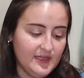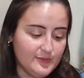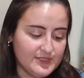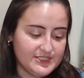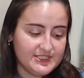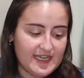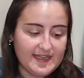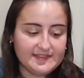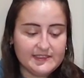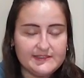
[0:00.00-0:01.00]
which
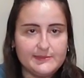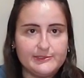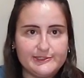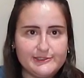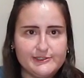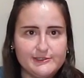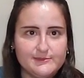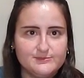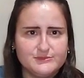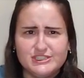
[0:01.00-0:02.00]
has a similar
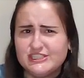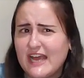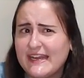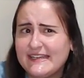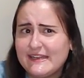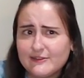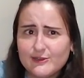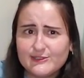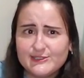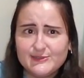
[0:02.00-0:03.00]
shiny
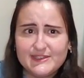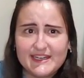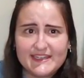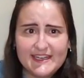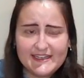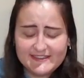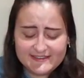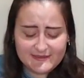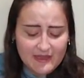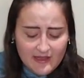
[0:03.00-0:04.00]
look to it, I
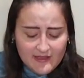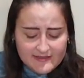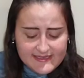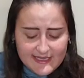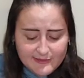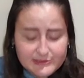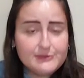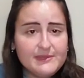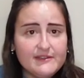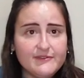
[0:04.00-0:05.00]
guess. Now,
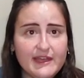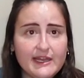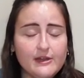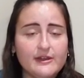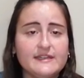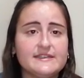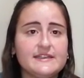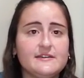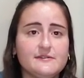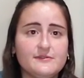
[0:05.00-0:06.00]
to be fair and to
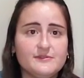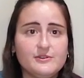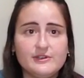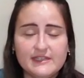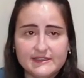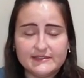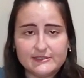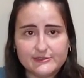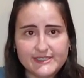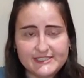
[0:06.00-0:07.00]
give good
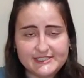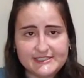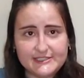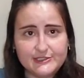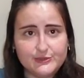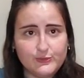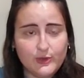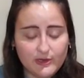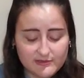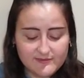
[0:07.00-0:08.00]
consideration to
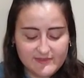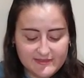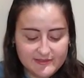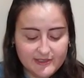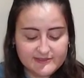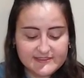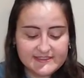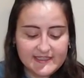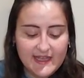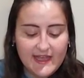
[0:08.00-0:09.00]
all of these yarns,